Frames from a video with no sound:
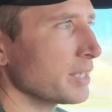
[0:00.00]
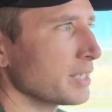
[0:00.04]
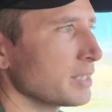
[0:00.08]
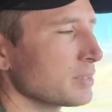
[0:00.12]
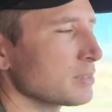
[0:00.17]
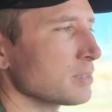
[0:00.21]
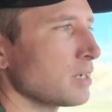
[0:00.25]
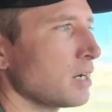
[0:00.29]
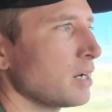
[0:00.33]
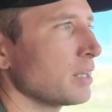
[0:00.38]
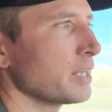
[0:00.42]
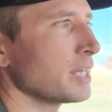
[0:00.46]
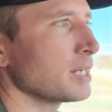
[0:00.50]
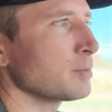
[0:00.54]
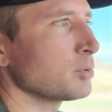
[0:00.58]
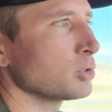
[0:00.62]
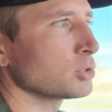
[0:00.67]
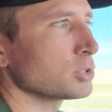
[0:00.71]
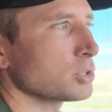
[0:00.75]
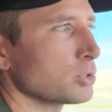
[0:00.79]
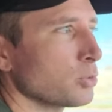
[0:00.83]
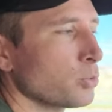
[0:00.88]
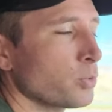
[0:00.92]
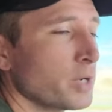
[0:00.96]
He's unable
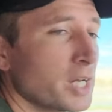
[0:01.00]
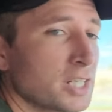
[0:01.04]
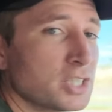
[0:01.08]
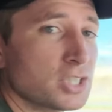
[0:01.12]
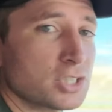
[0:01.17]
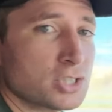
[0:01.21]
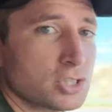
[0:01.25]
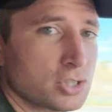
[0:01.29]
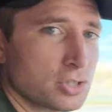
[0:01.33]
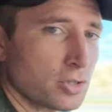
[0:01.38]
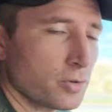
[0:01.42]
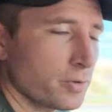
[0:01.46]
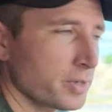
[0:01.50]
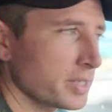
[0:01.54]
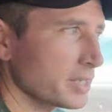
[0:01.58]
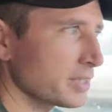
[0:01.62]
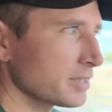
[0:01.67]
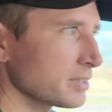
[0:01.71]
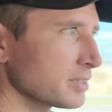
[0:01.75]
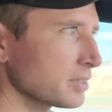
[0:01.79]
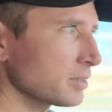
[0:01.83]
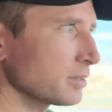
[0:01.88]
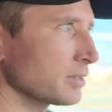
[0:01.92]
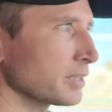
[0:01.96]
to register it
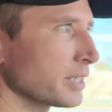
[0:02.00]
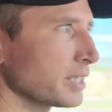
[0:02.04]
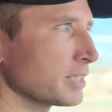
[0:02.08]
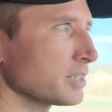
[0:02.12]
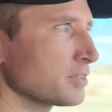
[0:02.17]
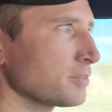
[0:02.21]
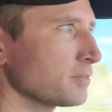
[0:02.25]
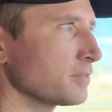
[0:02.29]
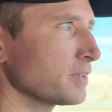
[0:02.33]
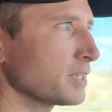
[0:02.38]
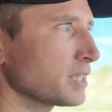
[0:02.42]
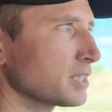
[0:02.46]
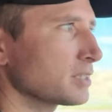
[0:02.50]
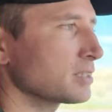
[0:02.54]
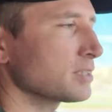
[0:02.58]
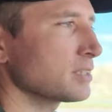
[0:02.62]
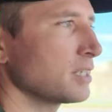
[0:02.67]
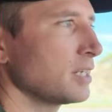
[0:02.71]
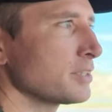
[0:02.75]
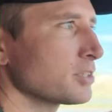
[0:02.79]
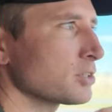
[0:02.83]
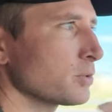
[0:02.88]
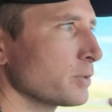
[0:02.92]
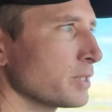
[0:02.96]
until it gets fixed,
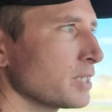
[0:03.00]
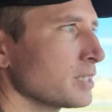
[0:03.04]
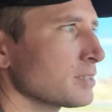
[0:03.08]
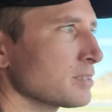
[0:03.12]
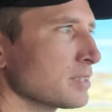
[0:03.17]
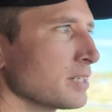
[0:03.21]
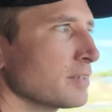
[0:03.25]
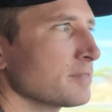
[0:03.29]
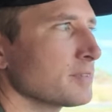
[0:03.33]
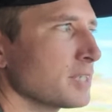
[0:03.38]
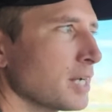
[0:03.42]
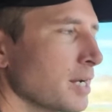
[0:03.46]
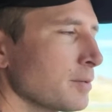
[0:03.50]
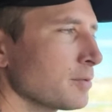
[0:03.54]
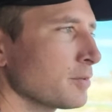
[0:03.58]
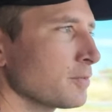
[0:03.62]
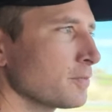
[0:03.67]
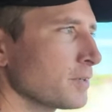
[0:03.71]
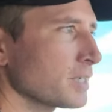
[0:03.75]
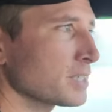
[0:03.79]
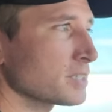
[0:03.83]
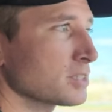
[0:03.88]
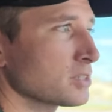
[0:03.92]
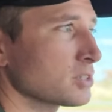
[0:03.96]
and so he doesn't have time to
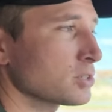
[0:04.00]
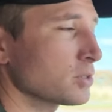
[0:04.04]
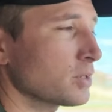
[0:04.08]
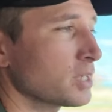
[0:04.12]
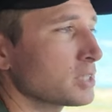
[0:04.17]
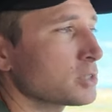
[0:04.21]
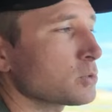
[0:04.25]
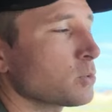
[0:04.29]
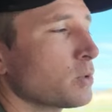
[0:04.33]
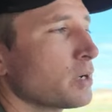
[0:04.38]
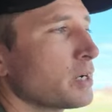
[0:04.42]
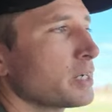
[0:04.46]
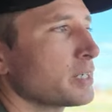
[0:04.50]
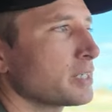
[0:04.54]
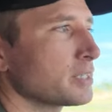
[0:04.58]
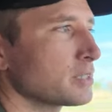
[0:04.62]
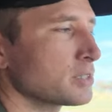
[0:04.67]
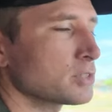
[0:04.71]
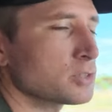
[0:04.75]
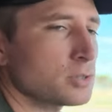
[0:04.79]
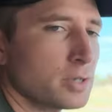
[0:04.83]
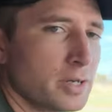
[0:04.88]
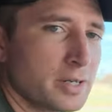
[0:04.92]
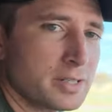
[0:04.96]
fix it, so that's why
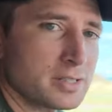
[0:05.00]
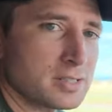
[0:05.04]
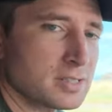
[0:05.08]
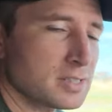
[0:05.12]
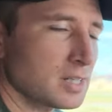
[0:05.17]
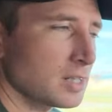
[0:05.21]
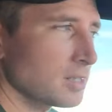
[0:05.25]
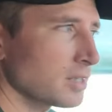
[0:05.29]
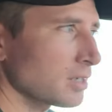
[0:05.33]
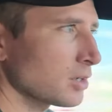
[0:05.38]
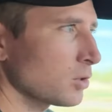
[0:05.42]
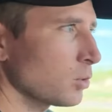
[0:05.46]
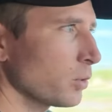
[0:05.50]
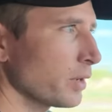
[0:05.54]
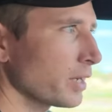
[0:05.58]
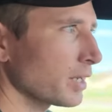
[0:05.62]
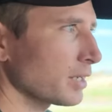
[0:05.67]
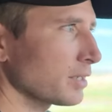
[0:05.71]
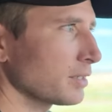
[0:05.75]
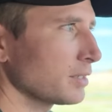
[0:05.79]
he's trying to sell it quick.